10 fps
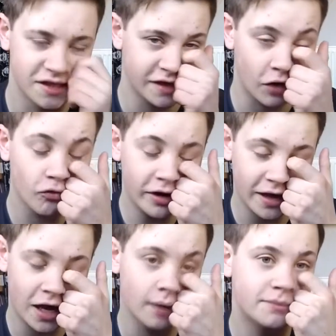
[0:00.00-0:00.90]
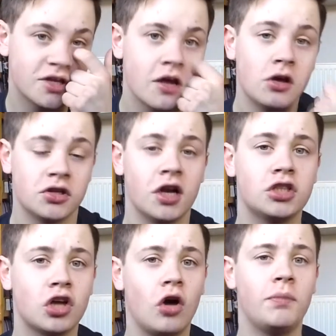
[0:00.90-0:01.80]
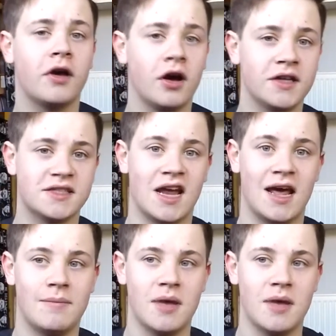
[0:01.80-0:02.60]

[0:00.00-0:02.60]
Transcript: That really helps. So I'm going to throw up the guy's name